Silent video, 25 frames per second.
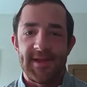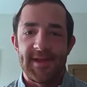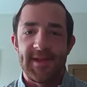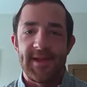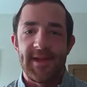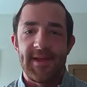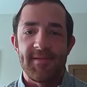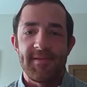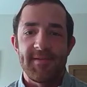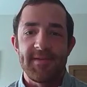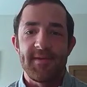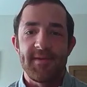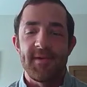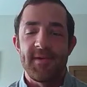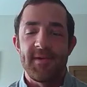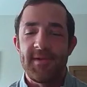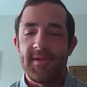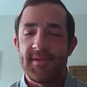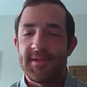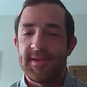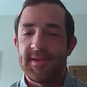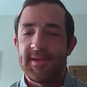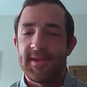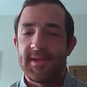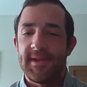I've certainly
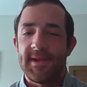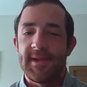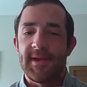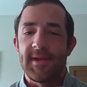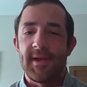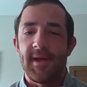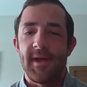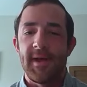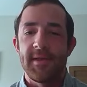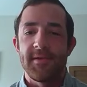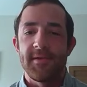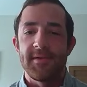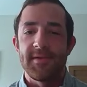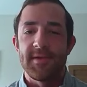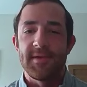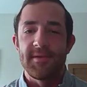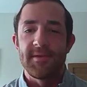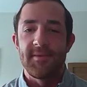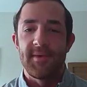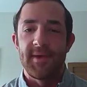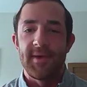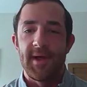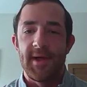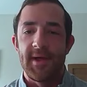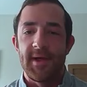used it in others as
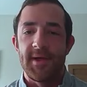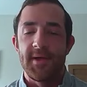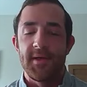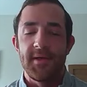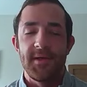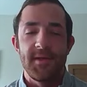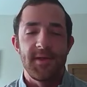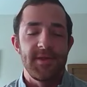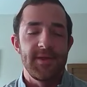well.